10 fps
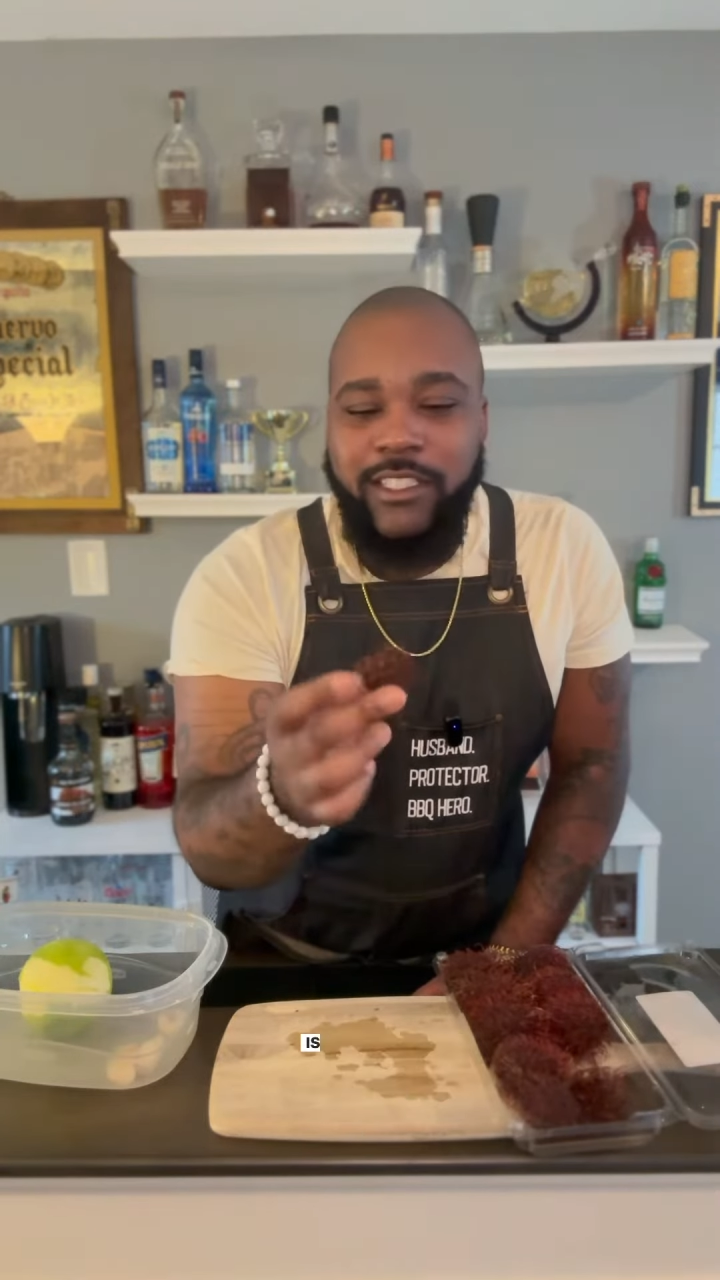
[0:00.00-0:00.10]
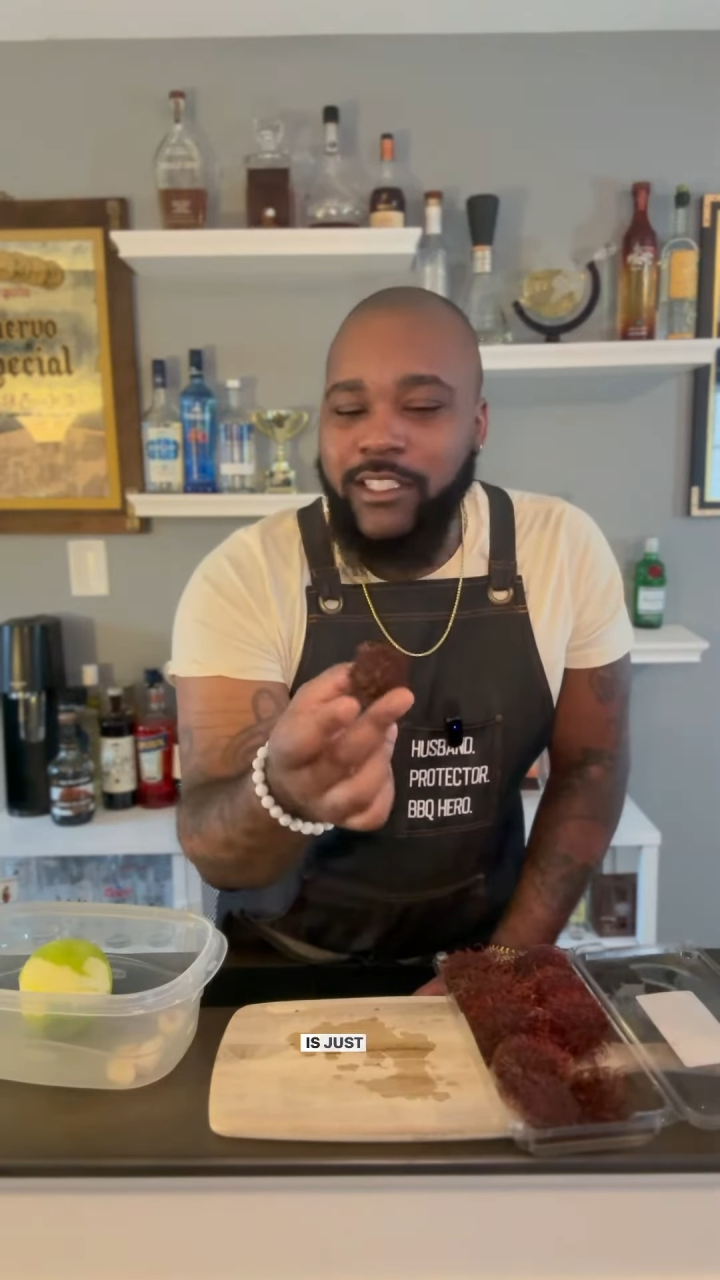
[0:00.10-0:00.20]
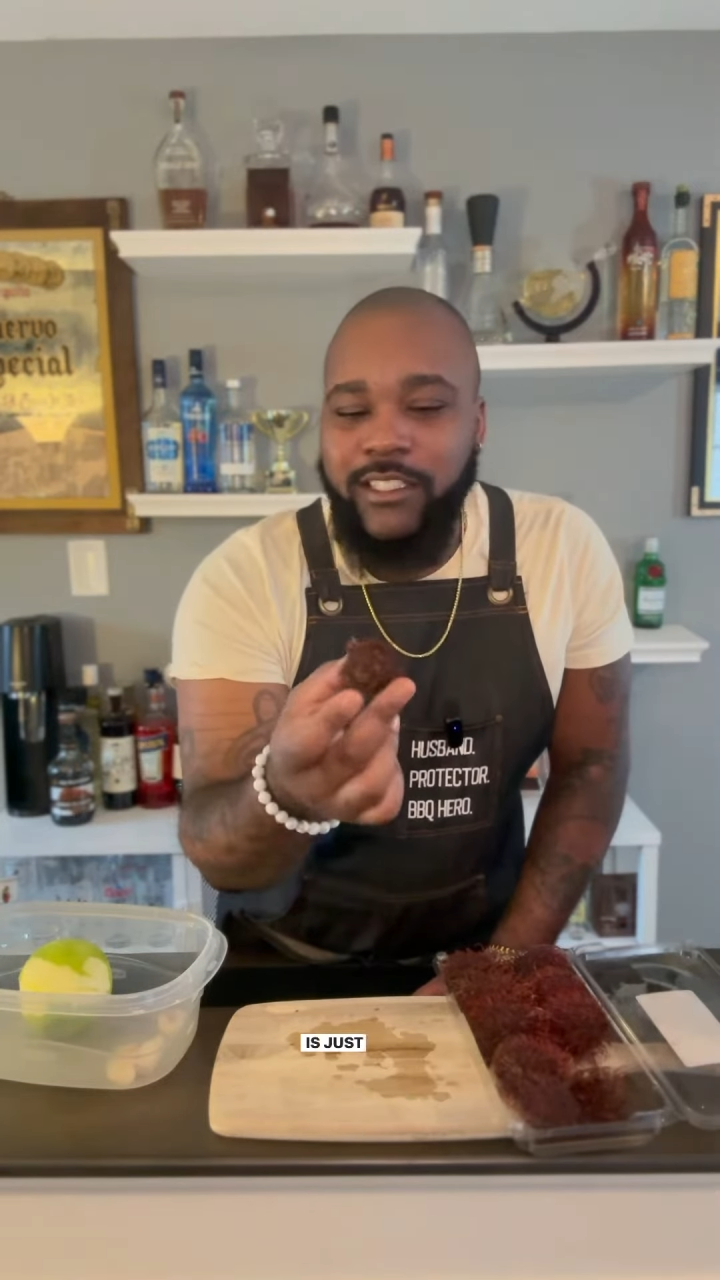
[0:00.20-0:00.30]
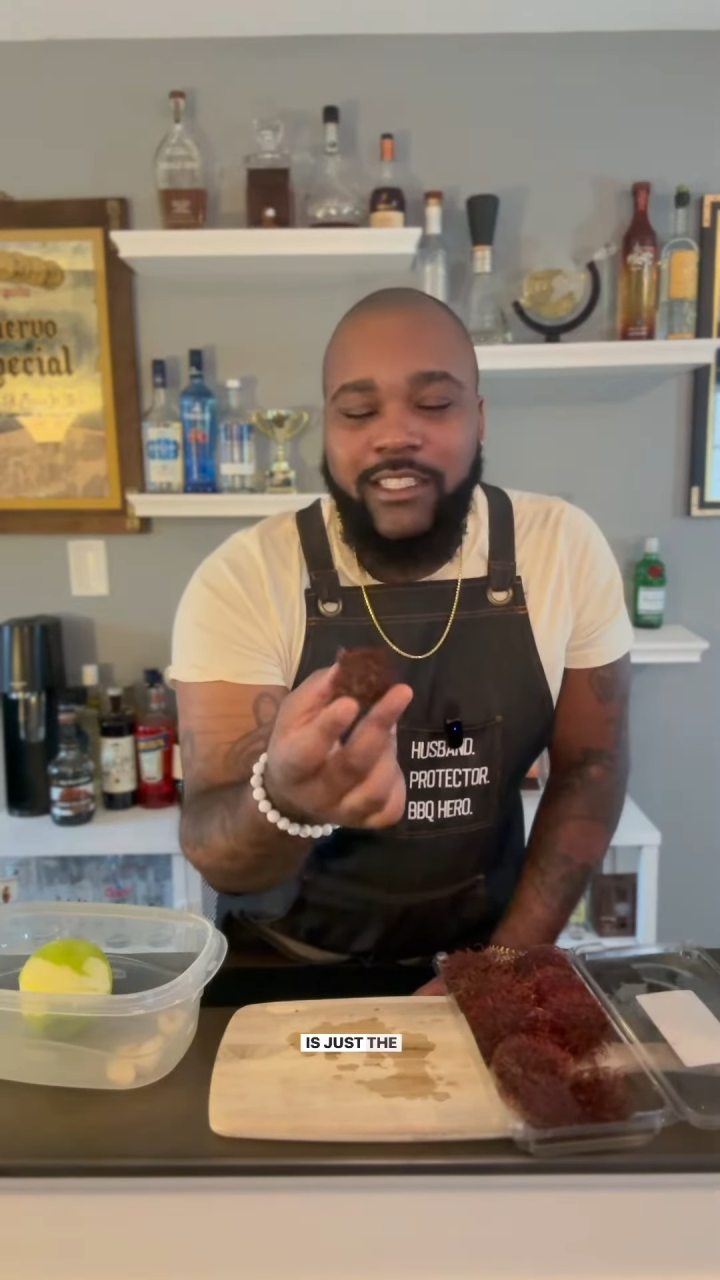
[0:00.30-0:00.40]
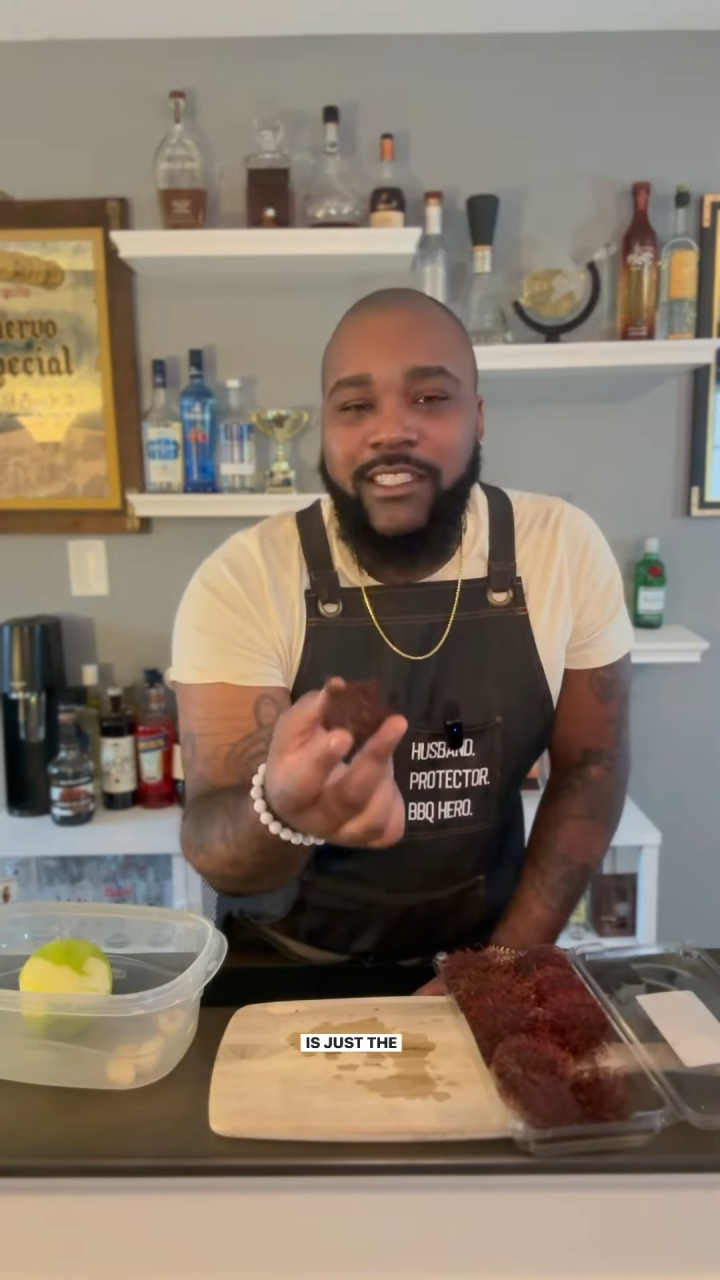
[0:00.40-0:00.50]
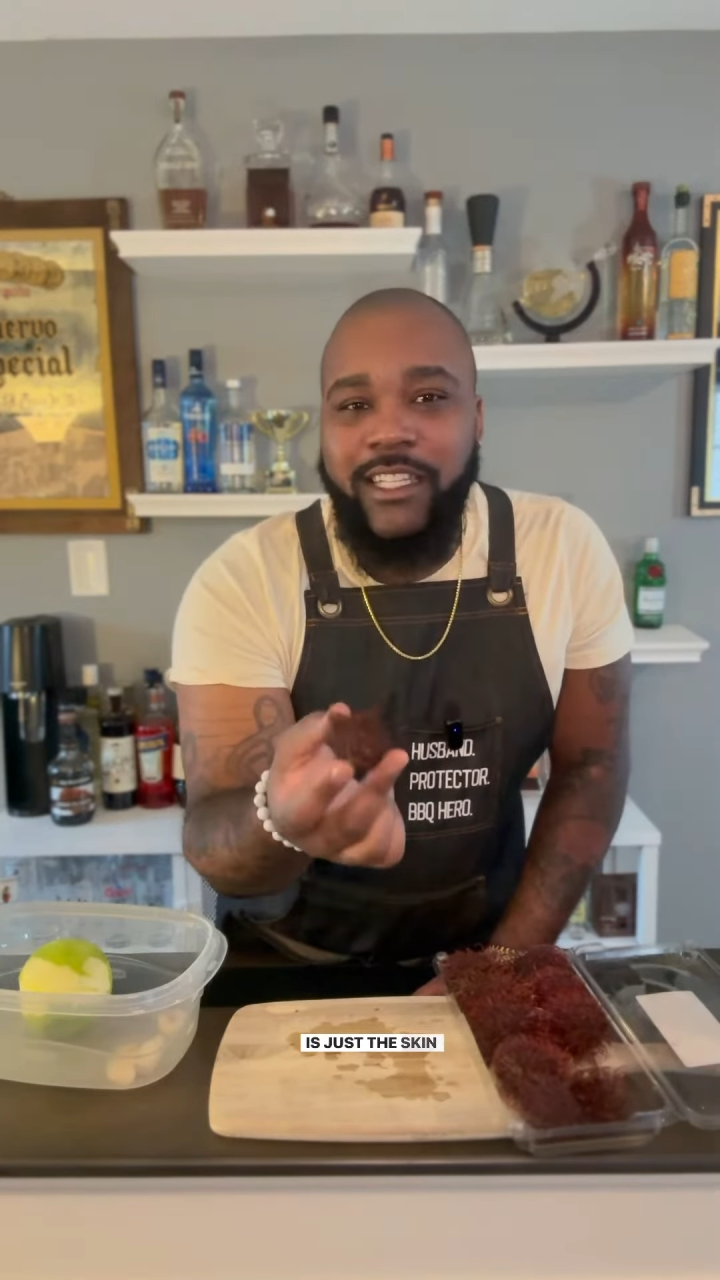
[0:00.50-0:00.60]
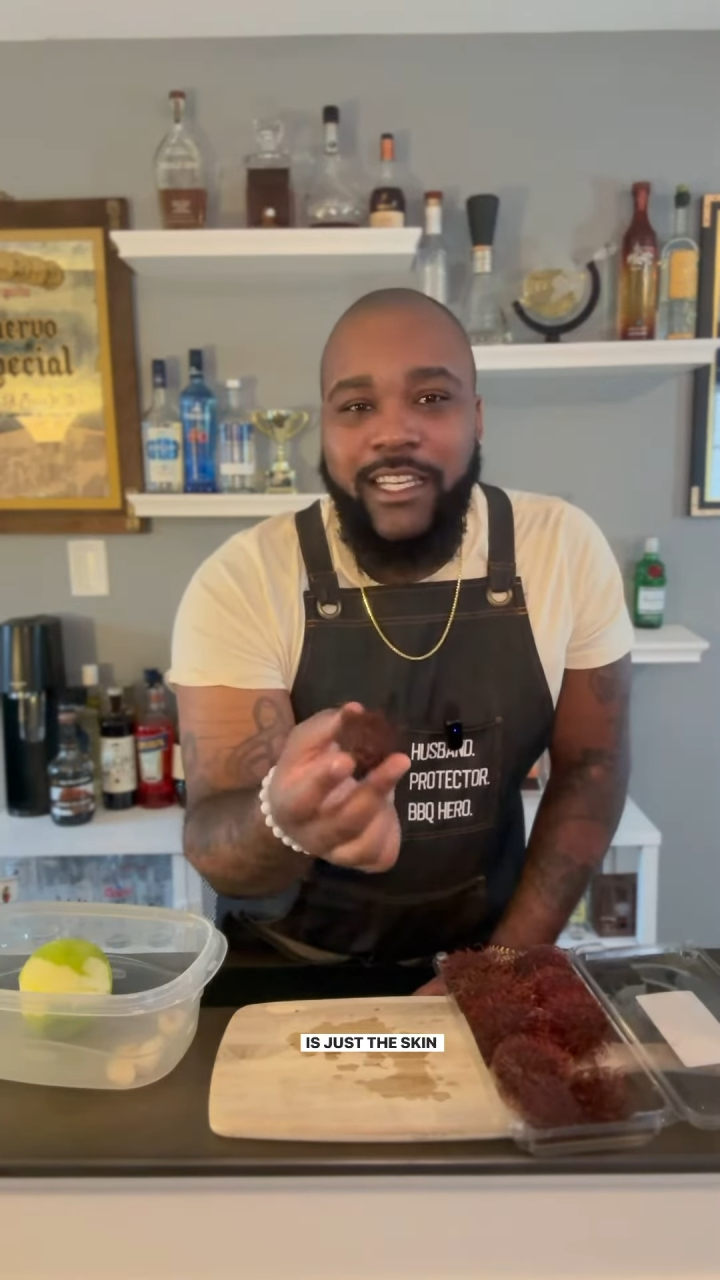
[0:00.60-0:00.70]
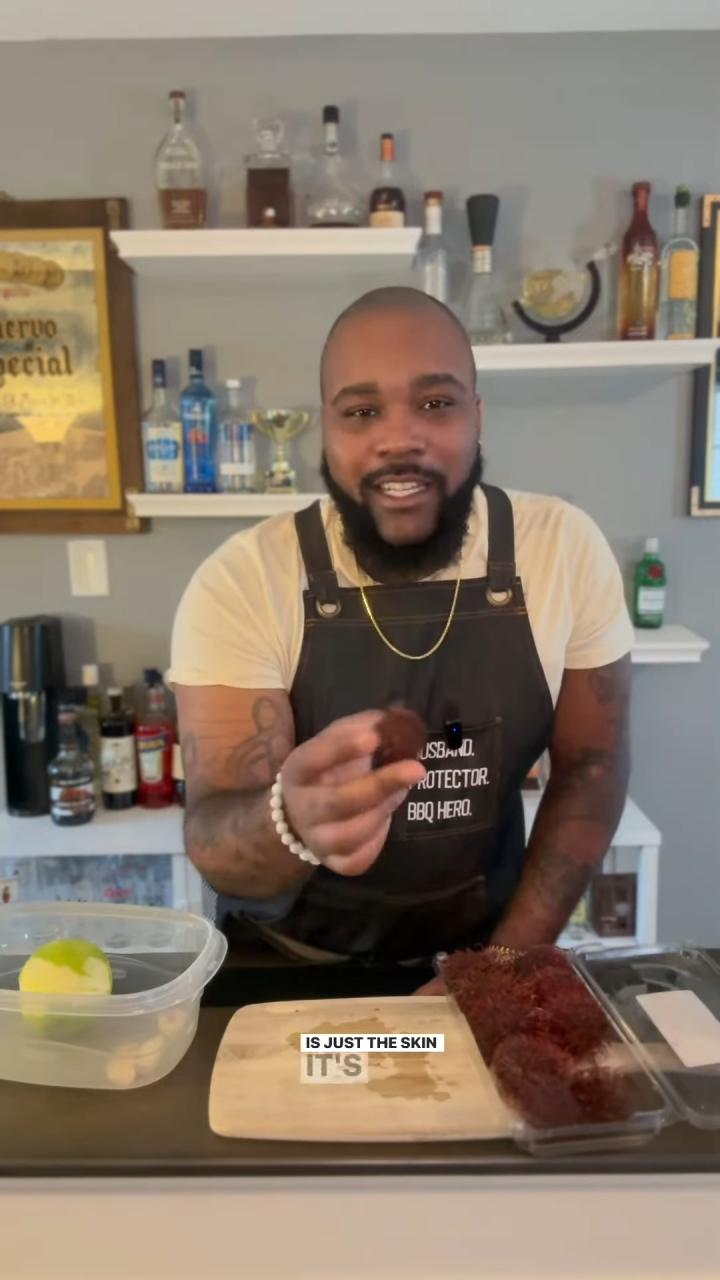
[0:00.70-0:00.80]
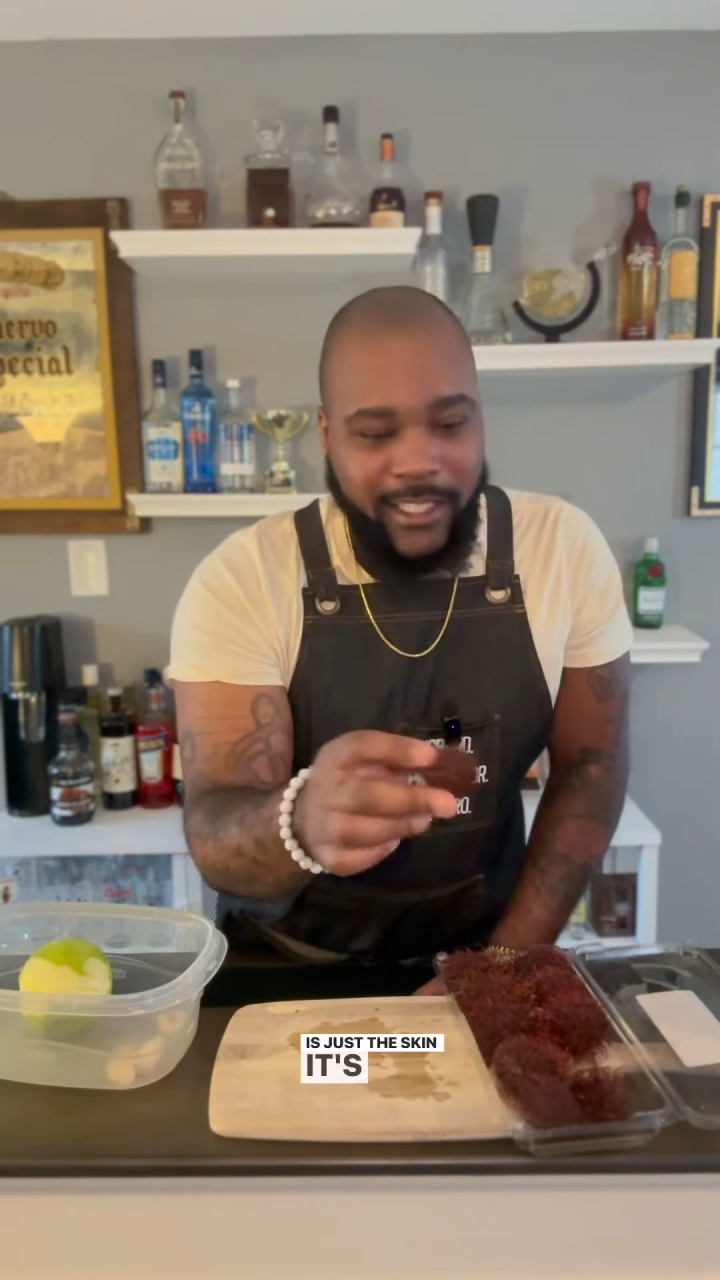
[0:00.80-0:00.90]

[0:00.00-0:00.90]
just the skin.